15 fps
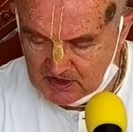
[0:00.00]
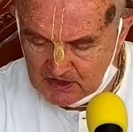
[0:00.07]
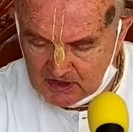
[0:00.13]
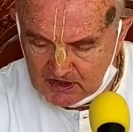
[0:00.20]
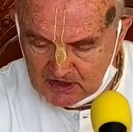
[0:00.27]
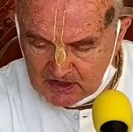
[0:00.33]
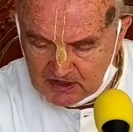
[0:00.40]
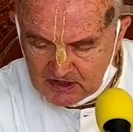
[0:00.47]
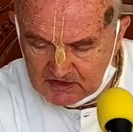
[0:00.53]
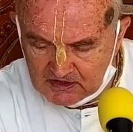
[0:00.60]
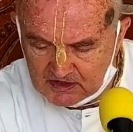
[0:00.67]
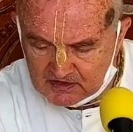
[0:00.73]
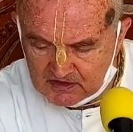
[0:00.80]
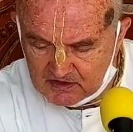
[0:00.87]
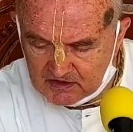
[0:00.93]
Any
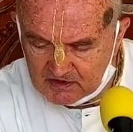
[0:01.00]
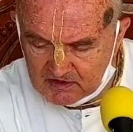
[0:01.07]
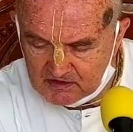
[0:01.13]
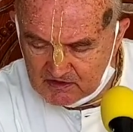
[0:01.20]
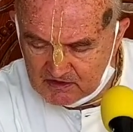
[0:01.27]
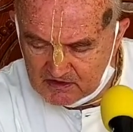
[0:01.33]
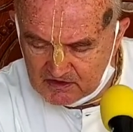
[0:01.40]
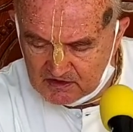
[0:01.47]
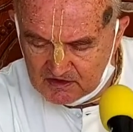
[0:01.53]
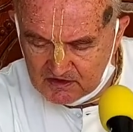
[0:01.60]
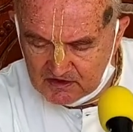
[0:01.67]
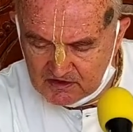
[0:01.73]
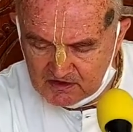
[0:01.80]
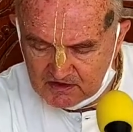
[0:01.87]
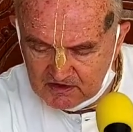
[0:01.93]
other
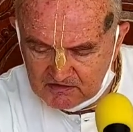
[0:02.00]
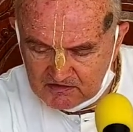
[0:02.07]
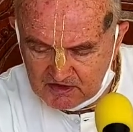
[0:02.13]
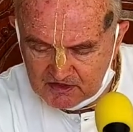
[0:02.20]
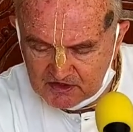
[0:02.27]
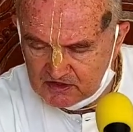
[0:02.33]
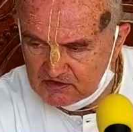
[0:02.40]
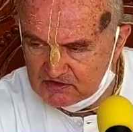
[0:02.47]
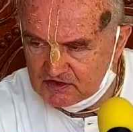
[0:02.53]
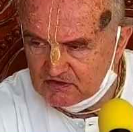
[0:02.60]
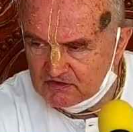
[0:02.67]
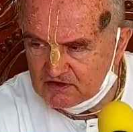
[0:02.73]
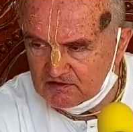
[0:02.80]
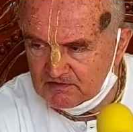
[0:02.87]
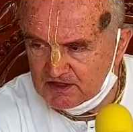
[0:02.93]
questions or
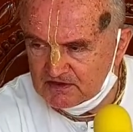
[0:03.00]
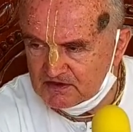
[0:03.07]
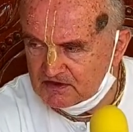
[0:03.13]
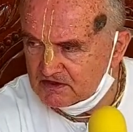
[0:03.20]
comments?